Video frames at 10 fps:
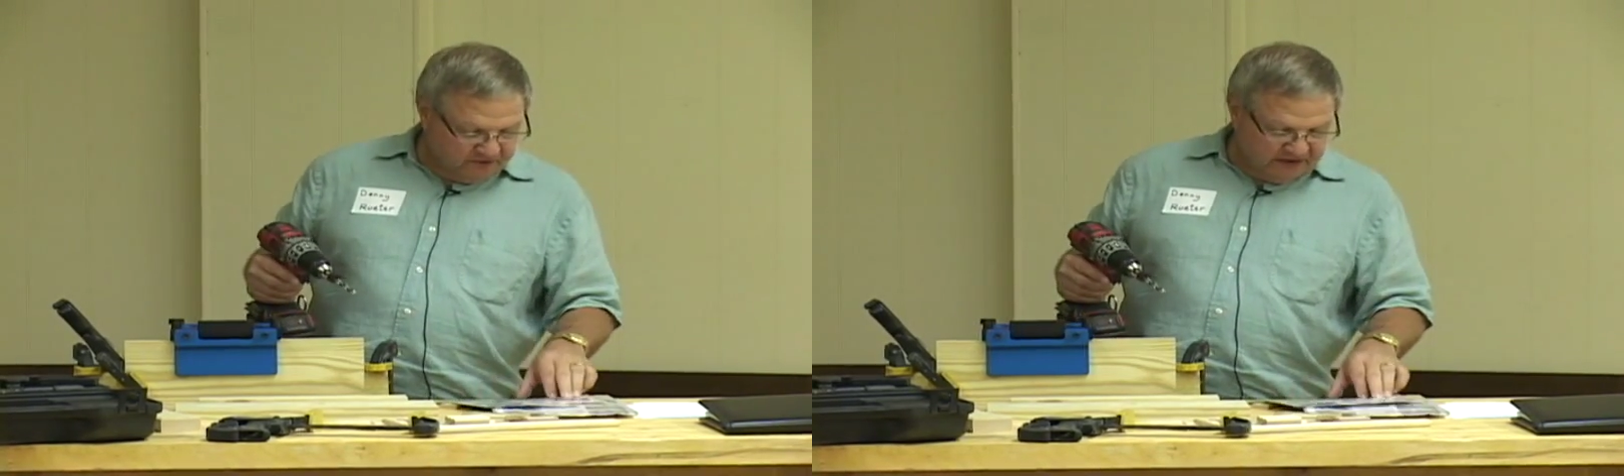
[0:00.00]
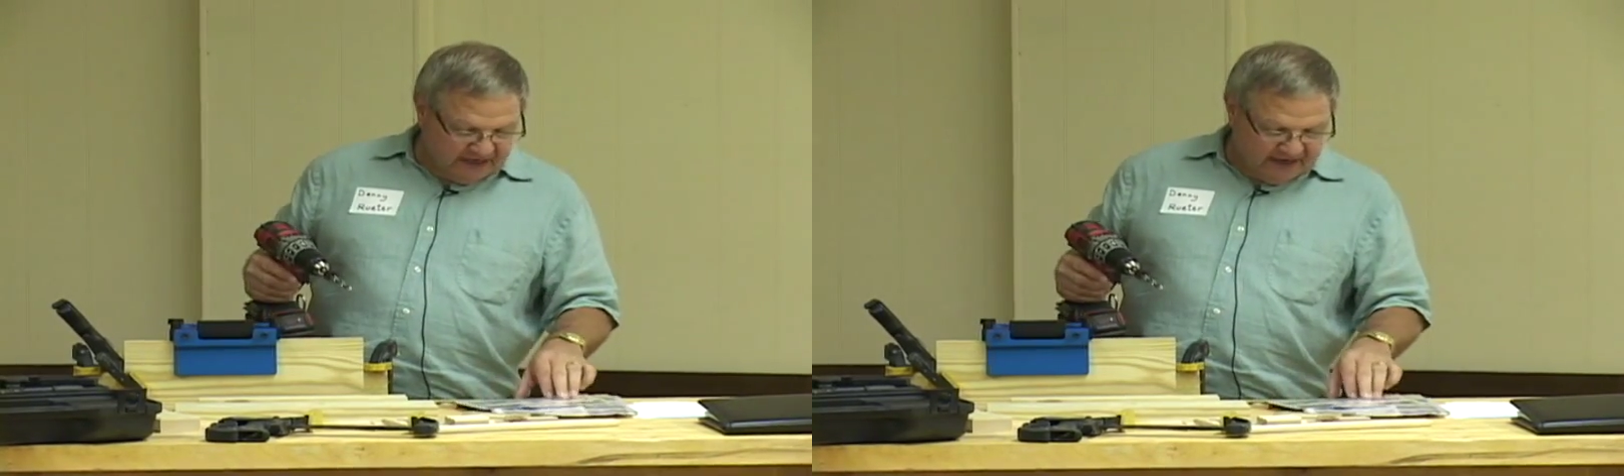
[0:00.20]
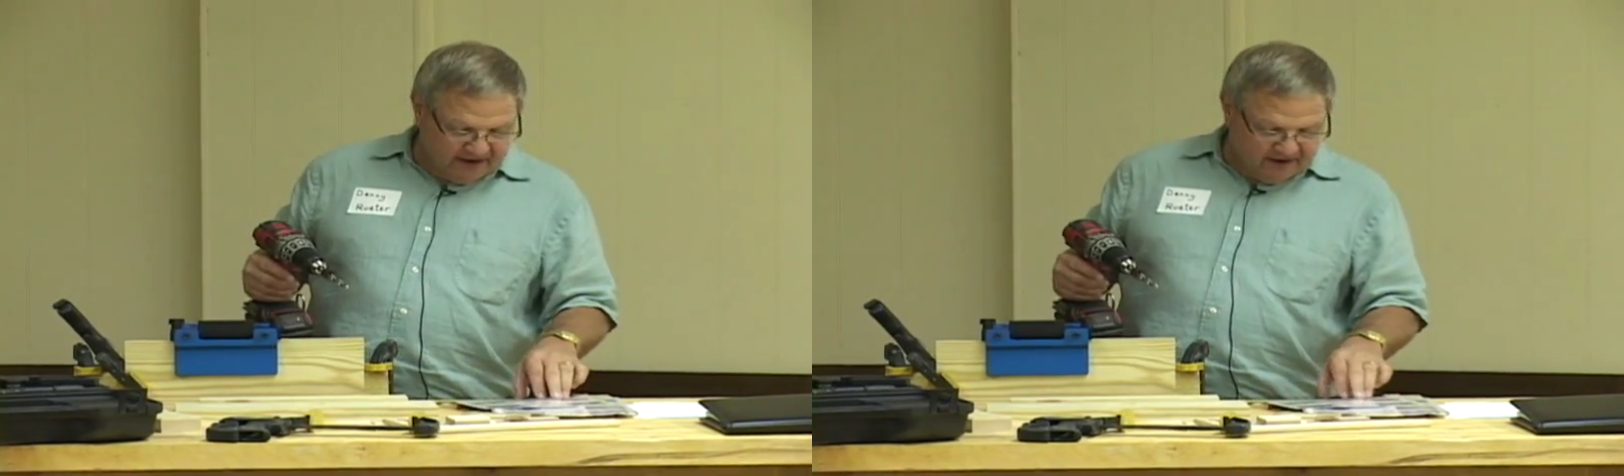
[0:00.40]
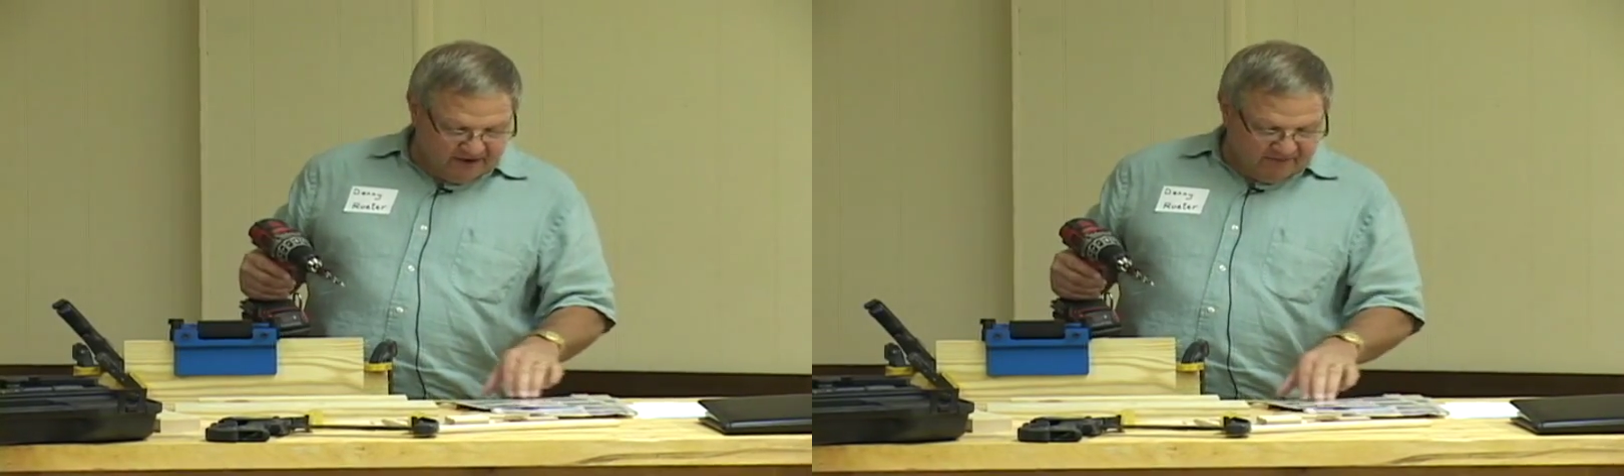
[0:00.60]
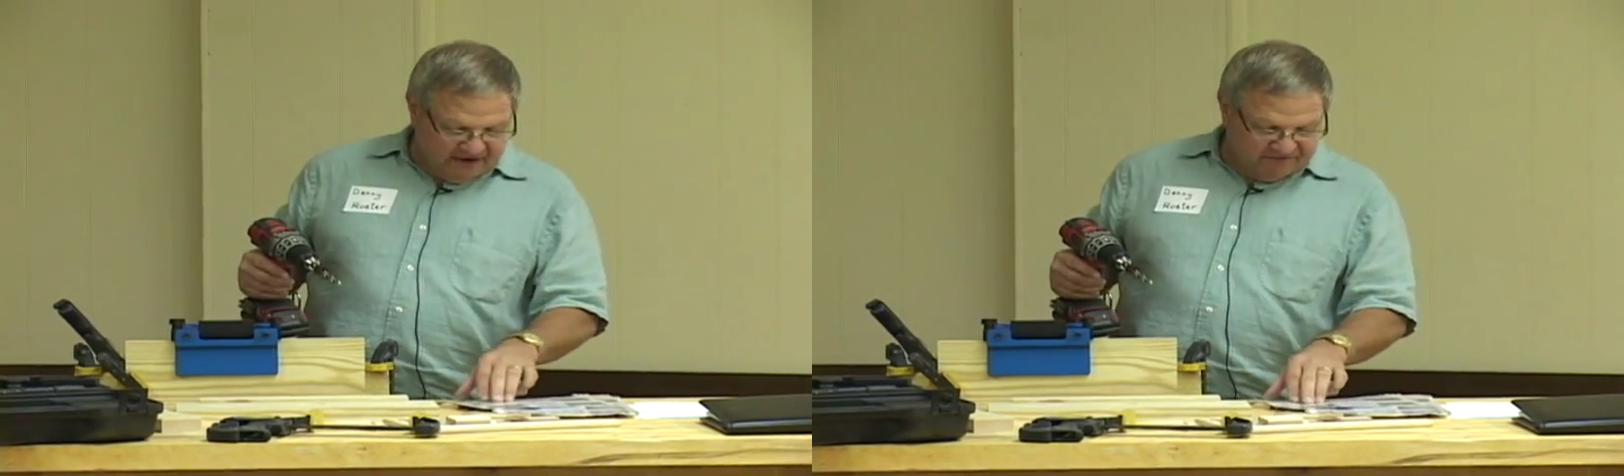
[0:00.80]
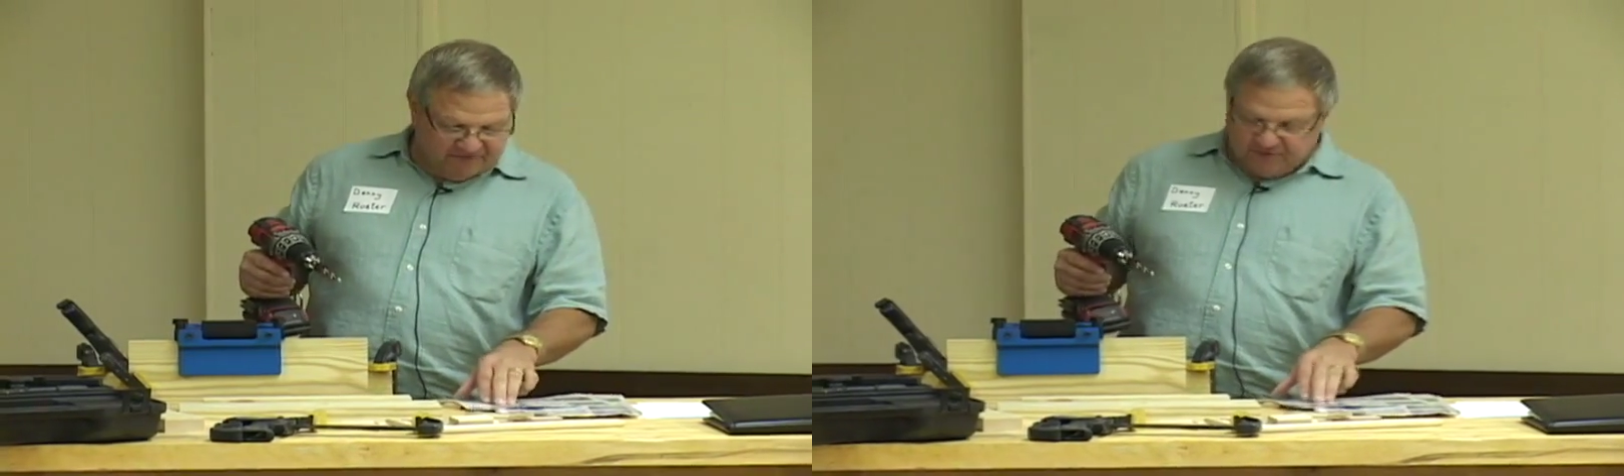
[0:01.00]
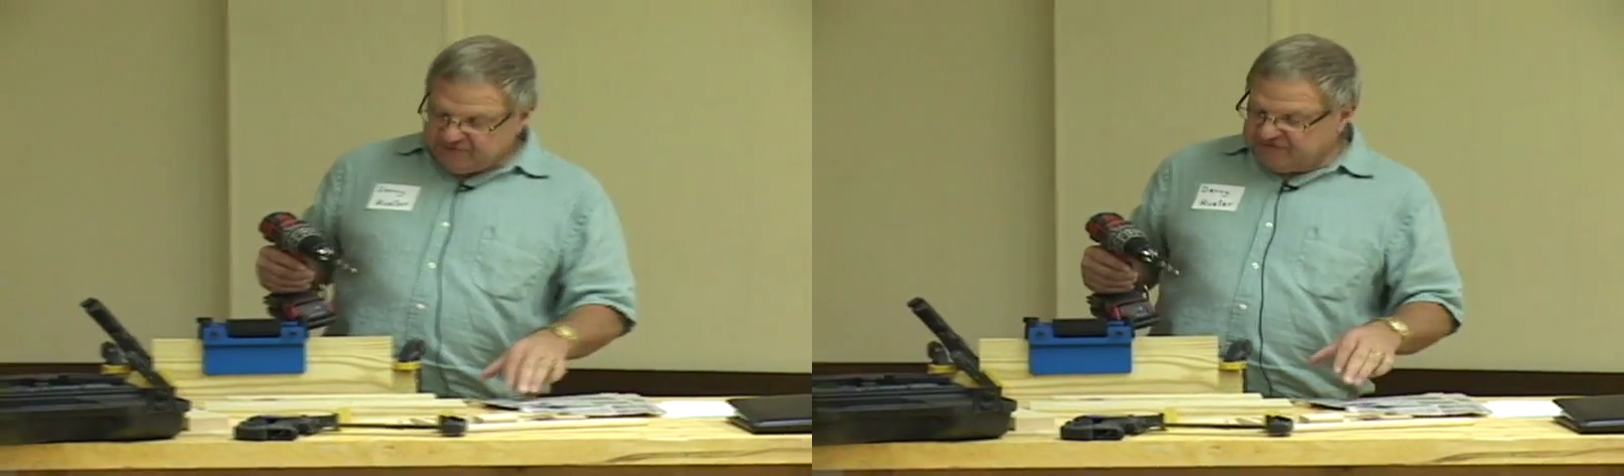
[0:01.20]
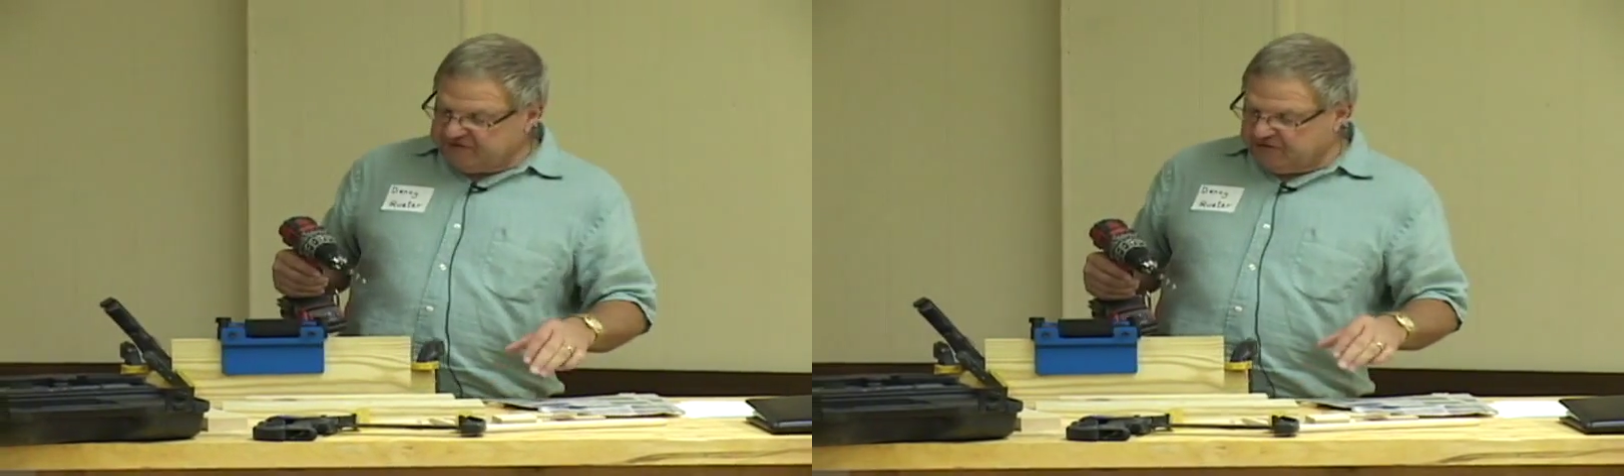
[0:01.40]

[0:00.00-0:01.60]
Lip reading: Okay, my first